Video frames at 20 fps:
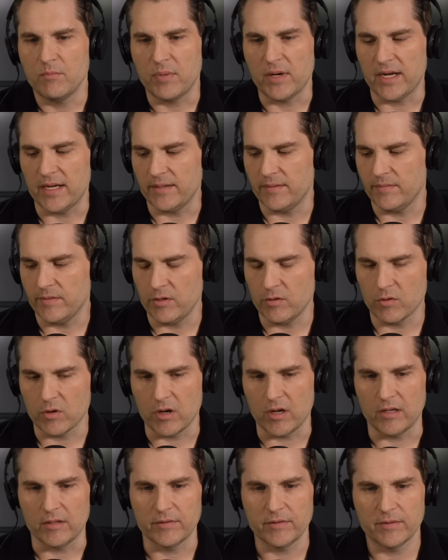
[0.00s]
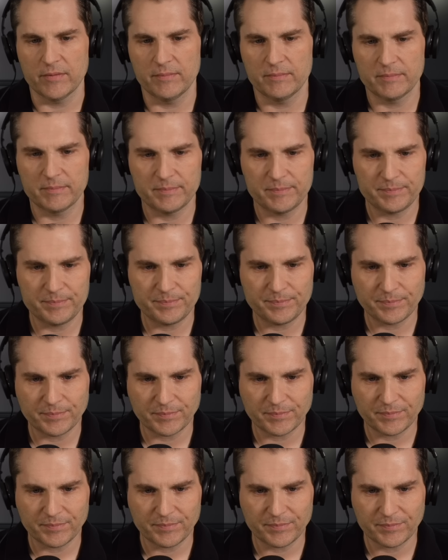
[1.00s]
but you called.
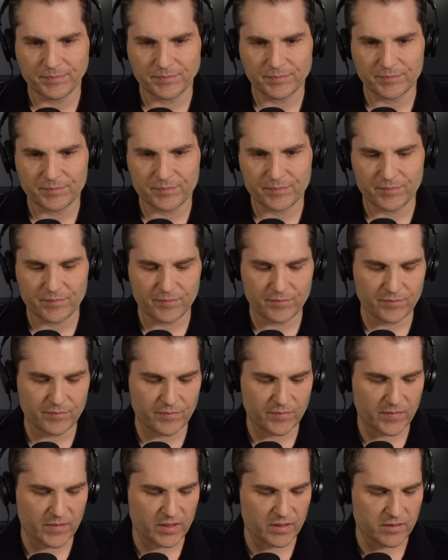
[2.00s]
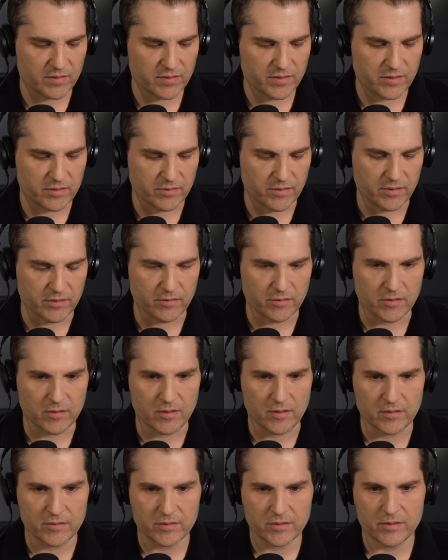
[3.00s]
Yeah, yeah, I call. So hero
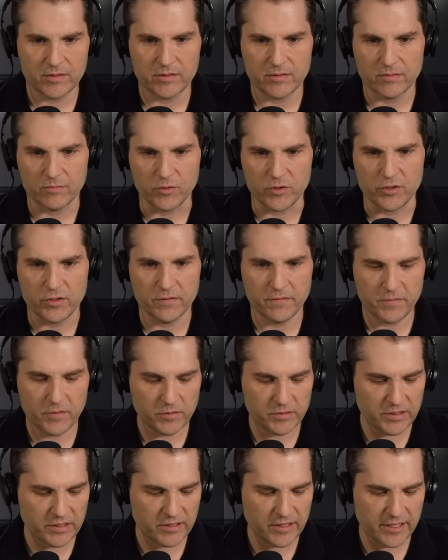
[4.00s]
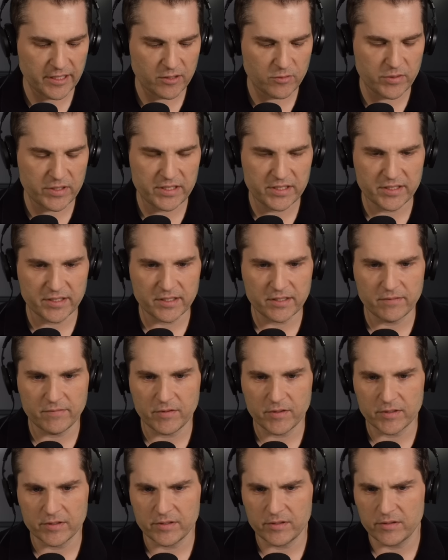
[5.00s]
calls. Would you have folded like queen six
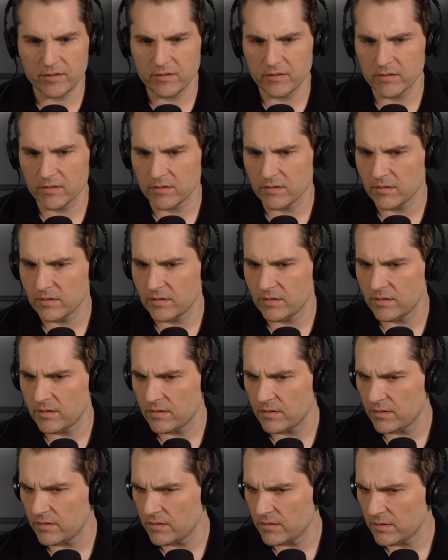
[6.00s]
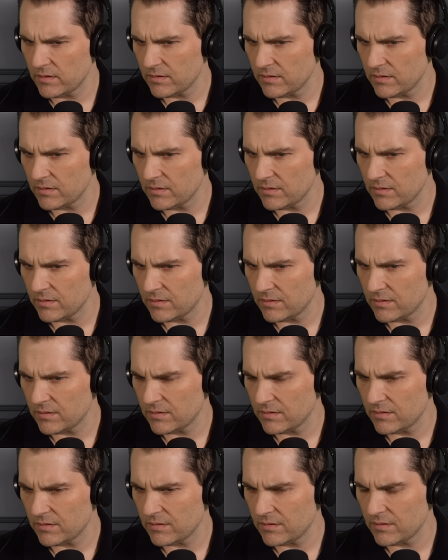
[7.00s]
of hearts? Yeah, probably.
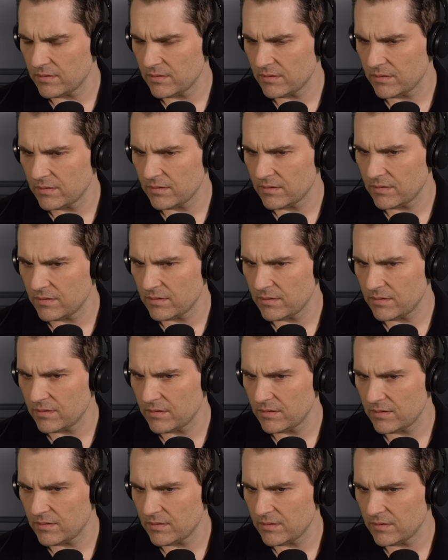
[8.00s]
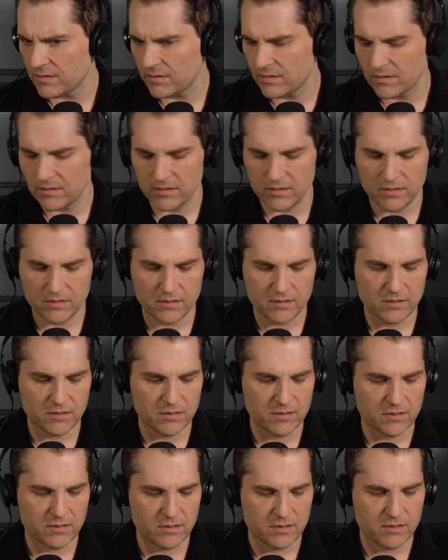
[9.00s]
Without the backdoor, I think I would have folded queen
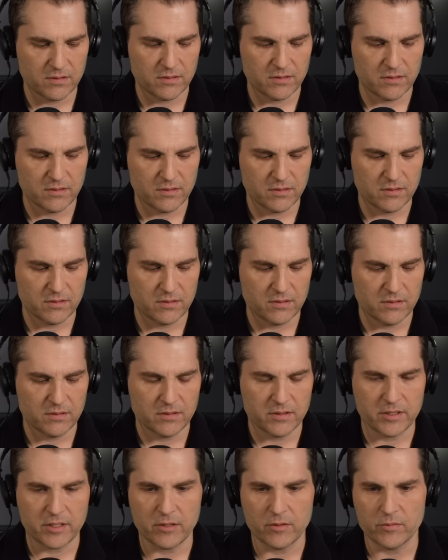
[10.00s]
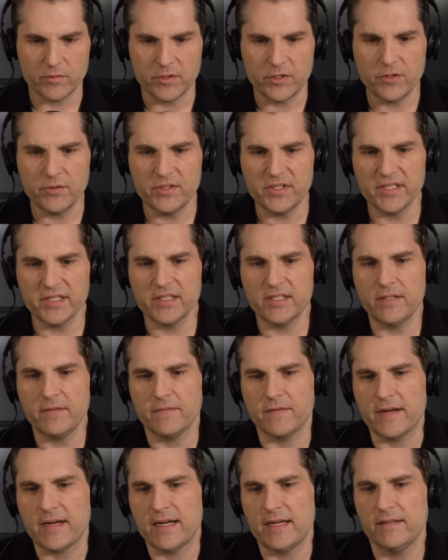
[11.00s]
six of hearts. So
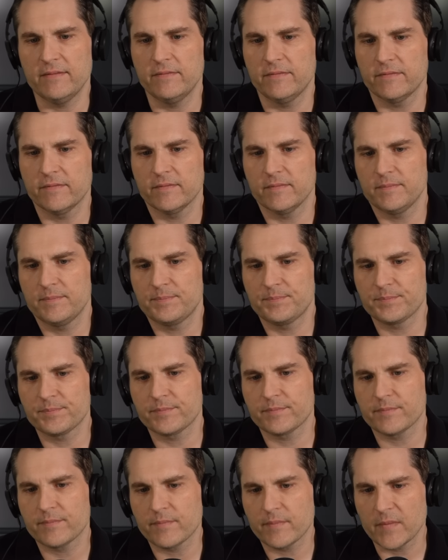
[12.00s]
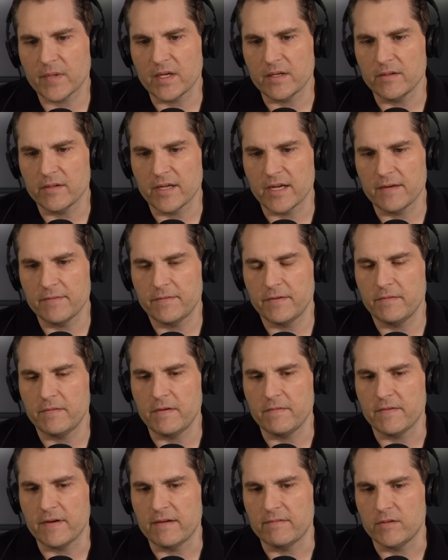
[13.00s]
265 under the gun
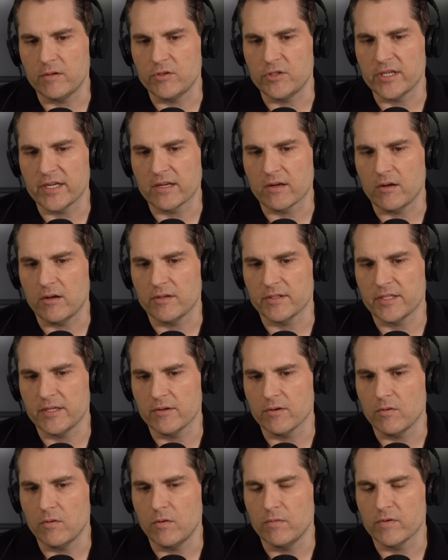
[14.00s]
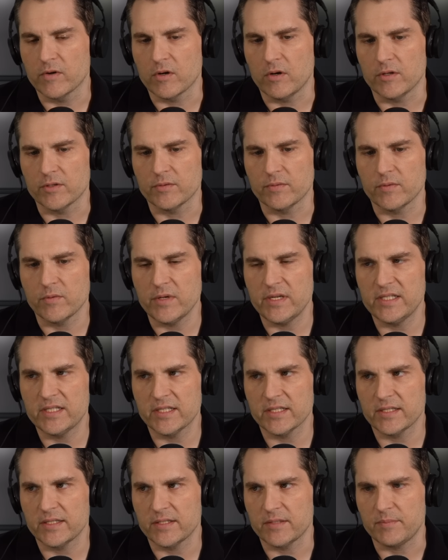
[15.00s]
55 low jack calls over overcalls with queen
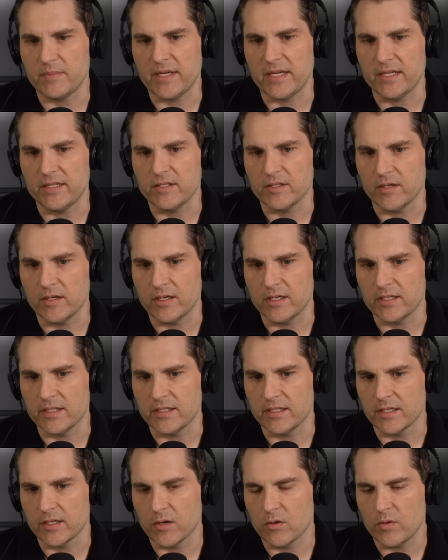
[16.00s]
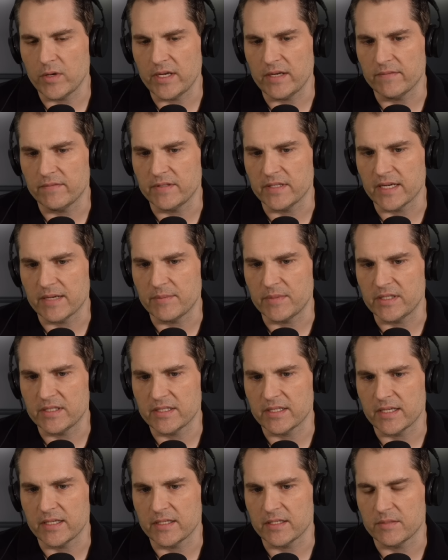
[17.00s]
six of spades on queen of
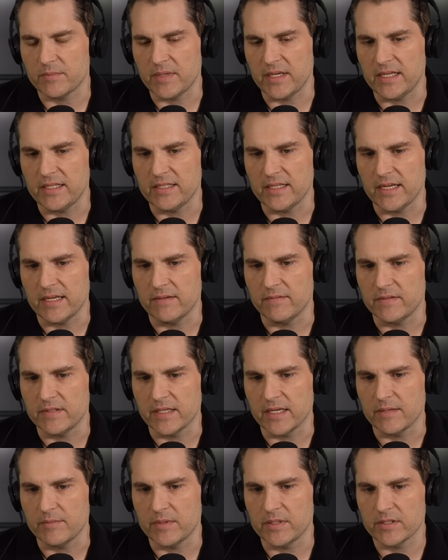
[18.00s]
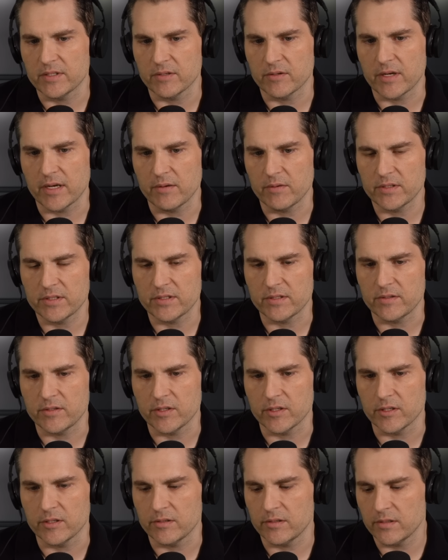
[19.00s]
diamonds, ten of spades, eight of diamonds. Okay, what's the
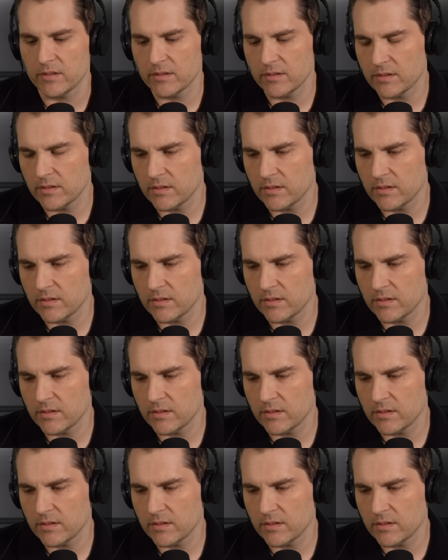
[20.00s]
turn?